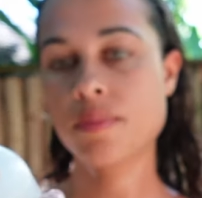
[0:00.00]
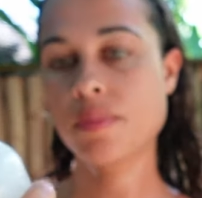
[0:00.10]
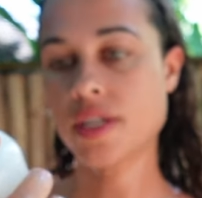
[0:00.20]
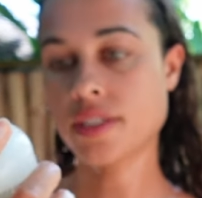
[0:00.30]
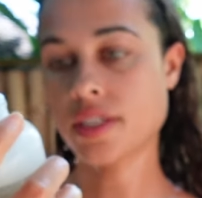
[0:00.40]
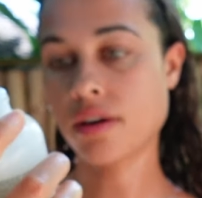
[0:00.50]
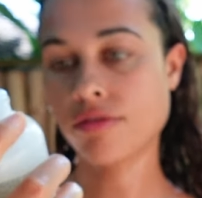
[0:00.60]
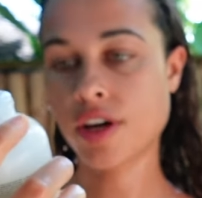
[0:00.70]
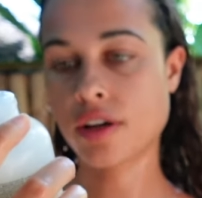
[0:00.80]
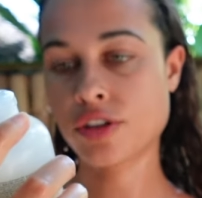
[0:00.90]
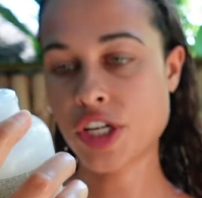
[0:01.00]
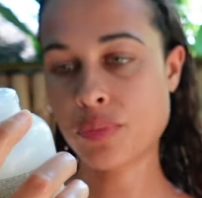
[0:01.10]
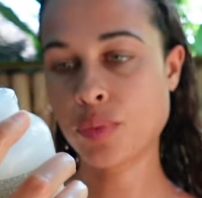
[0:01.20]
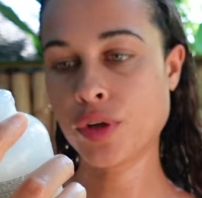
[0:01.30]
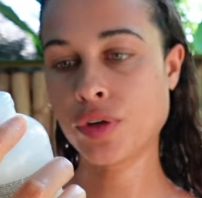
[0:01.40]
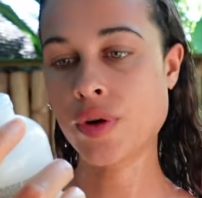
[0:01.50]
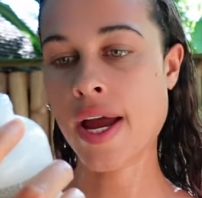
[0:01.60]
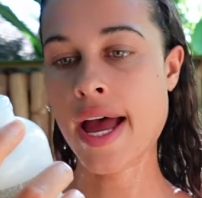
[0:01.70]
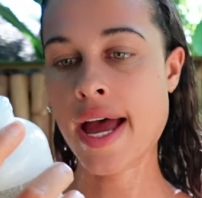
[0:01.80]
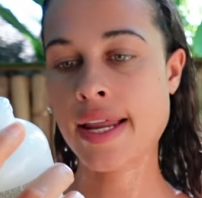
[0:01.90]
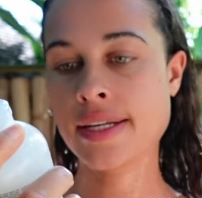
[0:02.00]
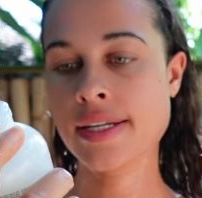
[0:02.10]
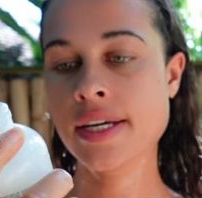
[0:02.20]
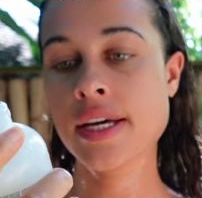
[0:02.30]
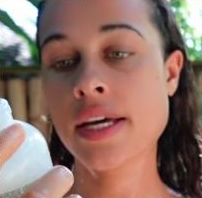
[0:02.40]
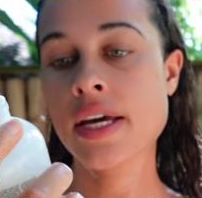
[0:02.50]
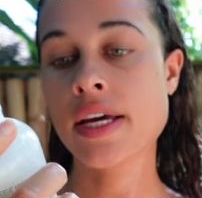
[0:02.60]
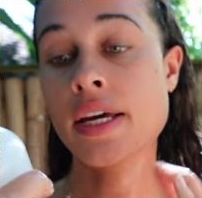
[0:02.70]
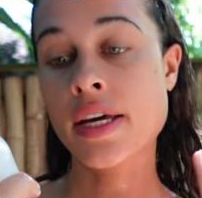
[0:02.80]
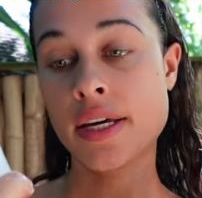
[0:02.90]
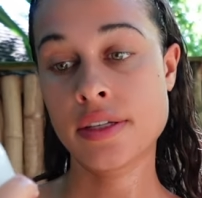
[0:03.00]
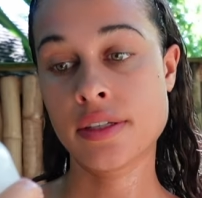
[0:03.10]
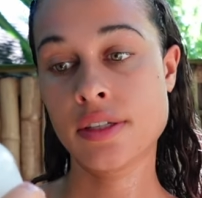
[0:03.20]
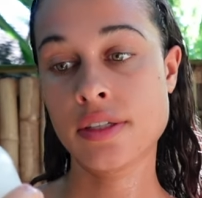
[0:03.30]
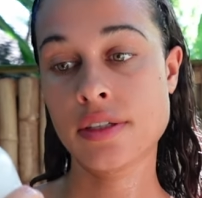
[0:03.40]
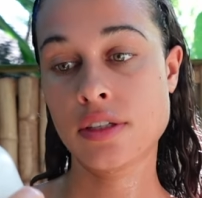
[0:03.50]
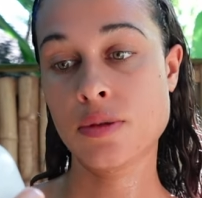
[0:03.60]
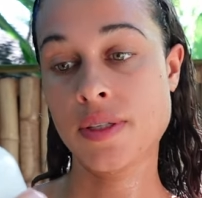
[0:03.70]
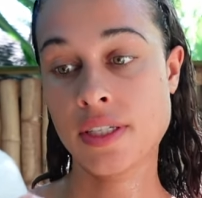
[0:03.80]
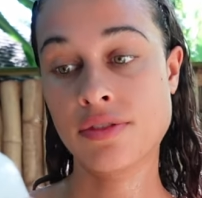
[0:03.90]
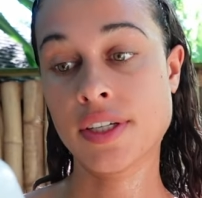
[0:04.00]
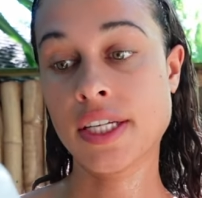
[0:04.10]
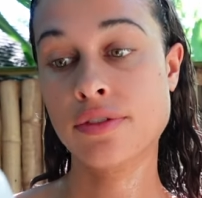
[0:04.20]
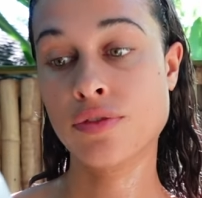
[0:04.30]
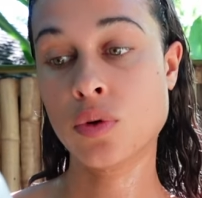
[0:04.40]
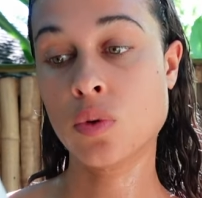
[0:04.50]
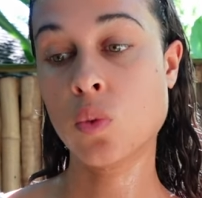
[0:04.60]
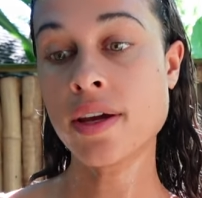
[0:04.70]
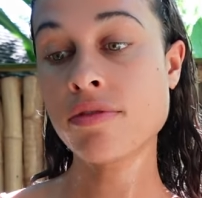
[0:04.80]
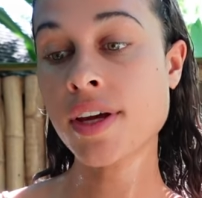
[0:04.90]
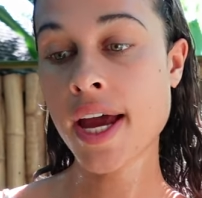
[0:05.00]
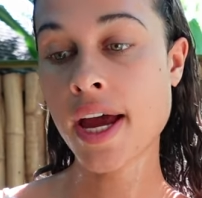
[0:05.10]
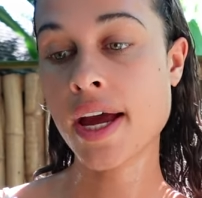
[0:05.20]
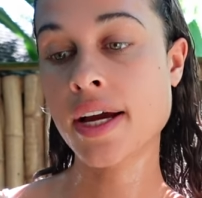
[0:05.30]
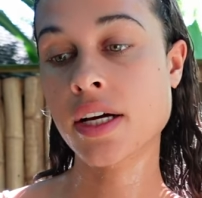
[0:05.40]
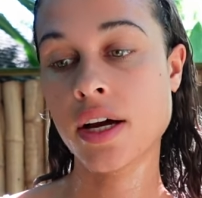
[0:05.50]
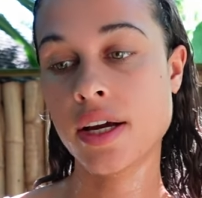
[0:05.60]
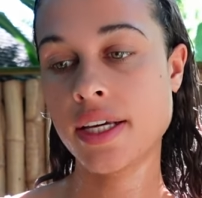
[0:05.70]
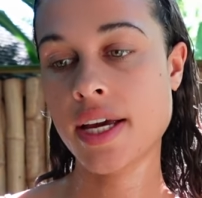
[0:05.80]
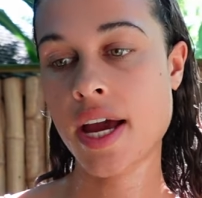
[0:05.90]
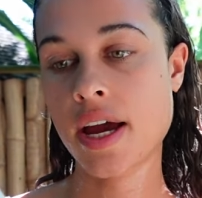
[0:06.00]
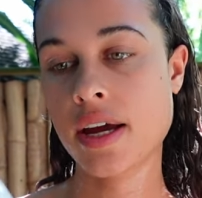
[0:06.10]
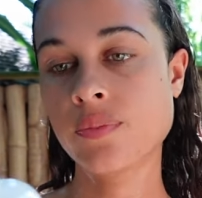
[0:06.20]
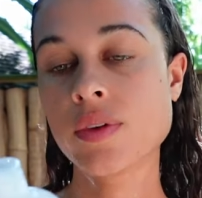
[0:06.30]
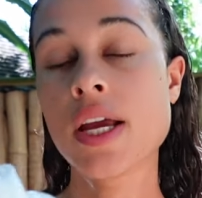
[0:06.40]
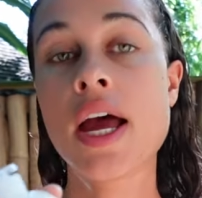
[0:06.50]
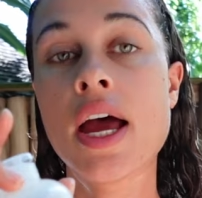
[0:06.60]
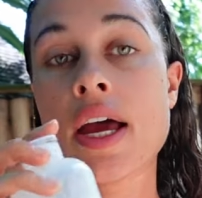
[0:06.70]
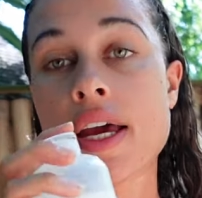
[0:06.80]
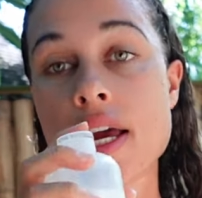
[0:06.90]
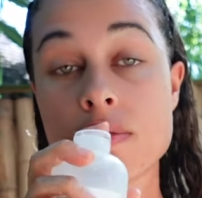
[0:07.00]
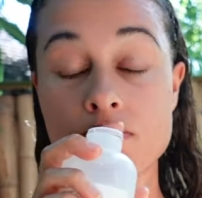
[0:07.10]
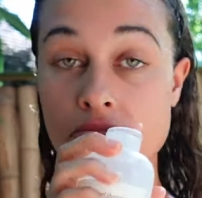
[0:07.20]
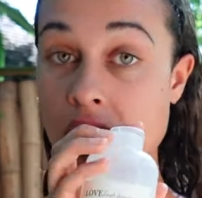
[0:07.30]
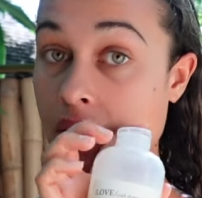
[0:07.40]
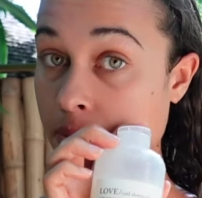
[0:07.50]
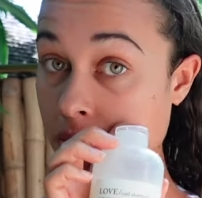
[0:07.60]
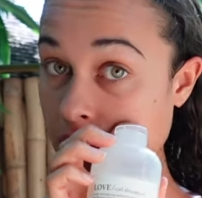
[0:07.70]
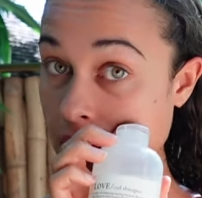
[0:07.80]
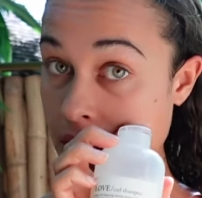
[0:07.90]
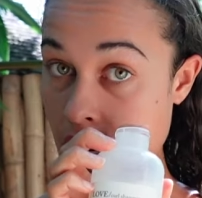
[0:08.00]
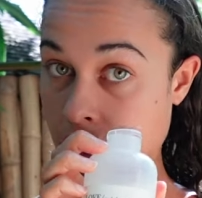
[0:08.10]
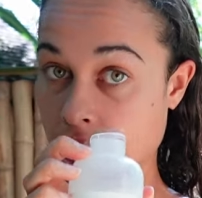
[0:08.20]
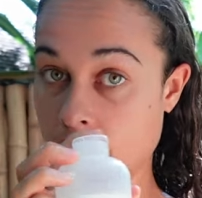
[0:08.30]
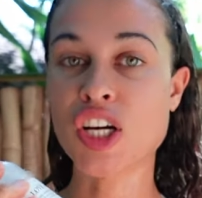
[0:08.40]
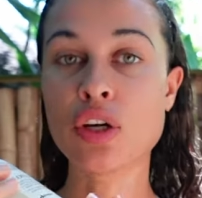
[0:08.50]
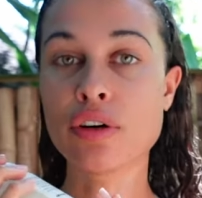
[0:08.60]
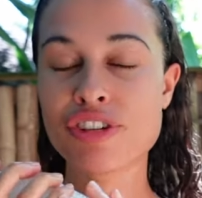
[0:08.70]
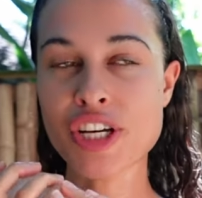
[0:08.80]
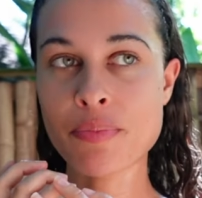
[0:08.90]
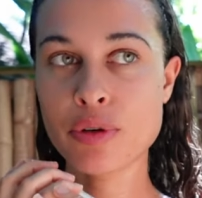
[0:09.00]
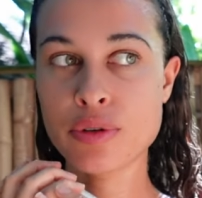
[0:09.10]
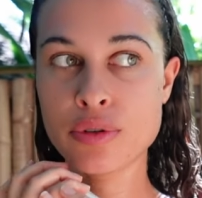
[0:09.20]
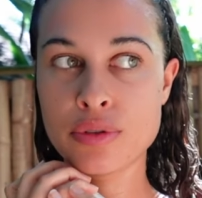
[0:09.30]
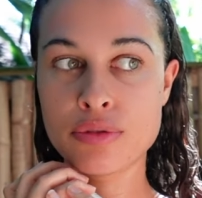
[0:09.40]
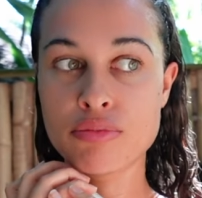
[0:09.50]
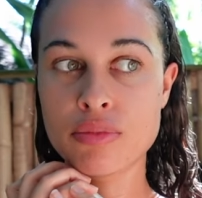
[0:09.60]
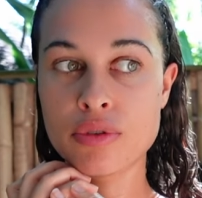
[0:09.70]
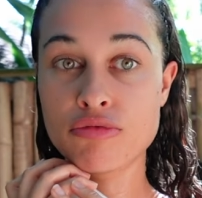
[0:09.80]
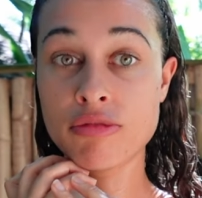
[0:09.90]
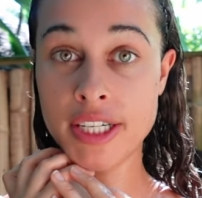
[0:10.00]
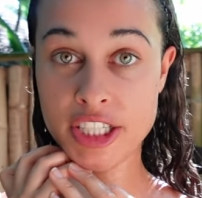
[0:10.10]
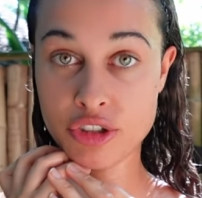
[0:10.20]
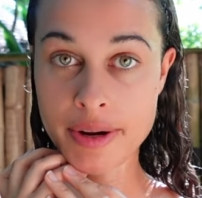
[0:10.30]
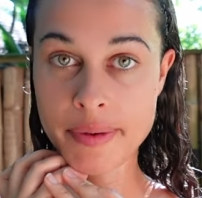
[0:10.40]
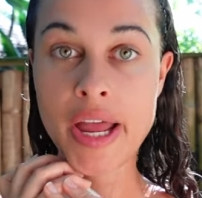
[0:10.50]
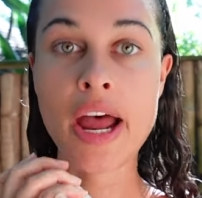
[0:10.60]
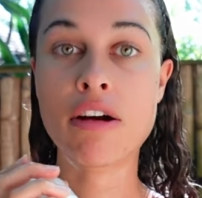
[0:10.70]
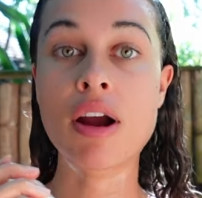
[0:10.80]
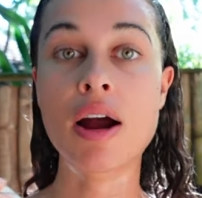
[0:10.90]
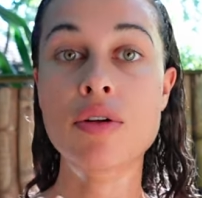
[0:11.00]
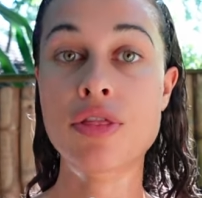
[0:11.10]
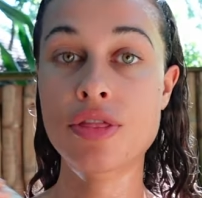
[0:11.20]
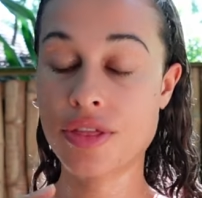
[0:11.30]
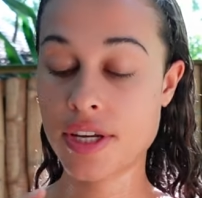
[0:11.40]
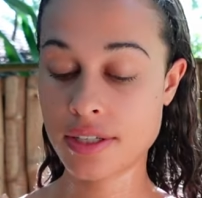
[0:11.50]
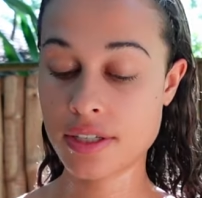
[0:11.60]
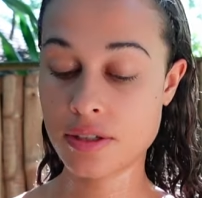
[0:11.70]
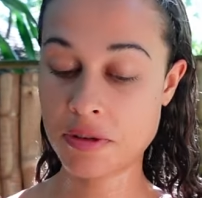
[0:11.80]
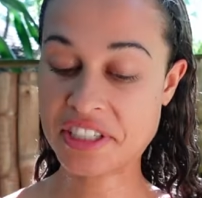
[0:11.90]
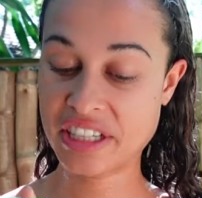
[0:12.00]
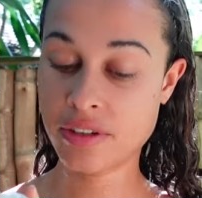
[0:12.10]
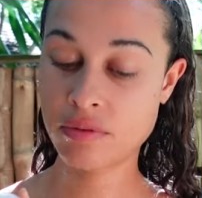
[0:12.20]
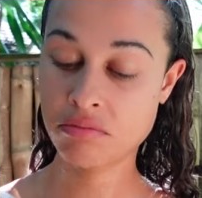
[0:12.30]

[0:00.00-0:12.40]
but it's Love Curl shampoo and it's specifically for wavy hair and curly hair it's been really nice. A lot of shampoos really dry my hair out. This has been